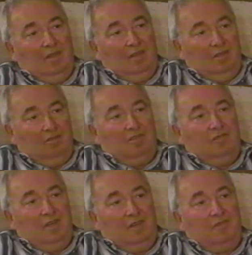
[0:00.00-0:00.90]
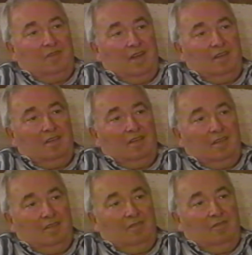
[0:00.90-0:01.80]
It was very frightening,
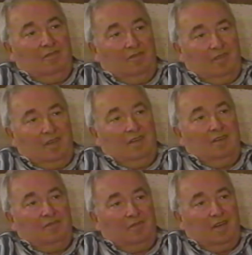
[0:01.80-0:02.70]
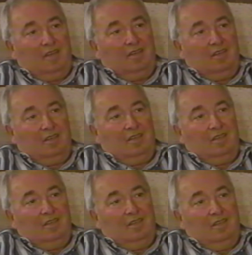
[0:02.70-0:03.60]
very frightening.
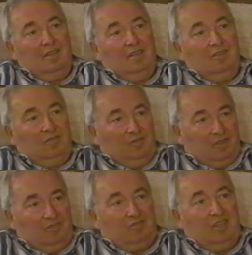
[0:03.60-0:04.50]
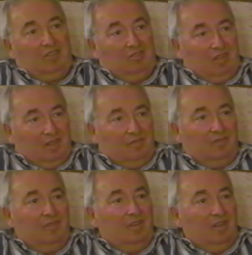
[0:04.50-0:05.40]
The first thing to leave
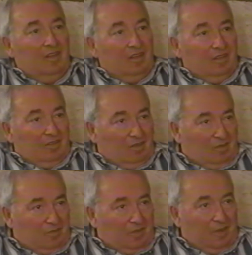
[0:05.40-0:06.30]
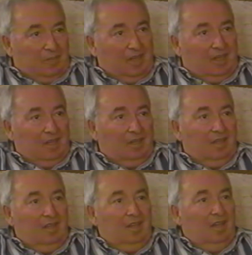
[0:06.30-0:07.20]
the whole family,
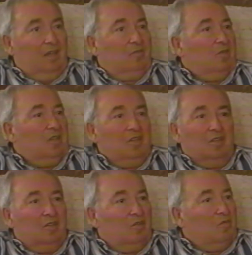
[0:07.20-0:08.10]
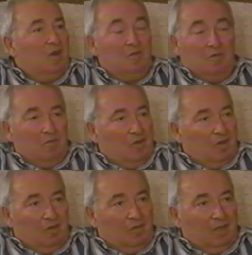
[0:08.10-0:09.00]
and we didn't know where we were
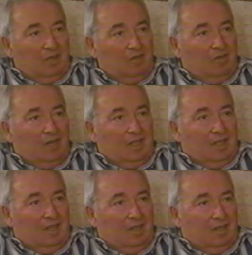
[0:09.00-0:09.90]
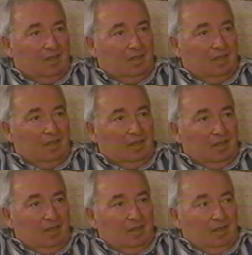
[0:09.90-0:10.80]
going, no idea.
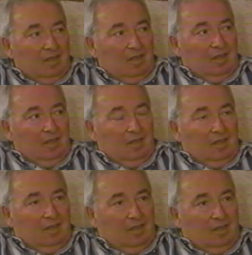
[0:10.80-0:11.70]
And